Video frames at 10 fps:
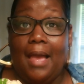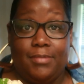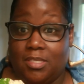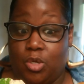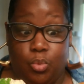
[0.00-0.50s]
I'm
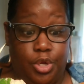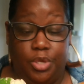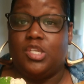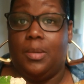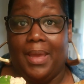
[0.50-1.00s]
just gonna warn
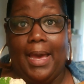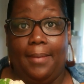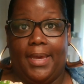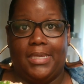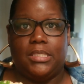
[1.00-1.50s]
you, it's gonna be a
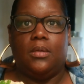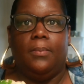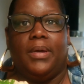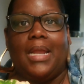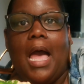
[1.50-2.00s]
hot mess.
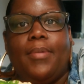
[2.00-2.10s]
But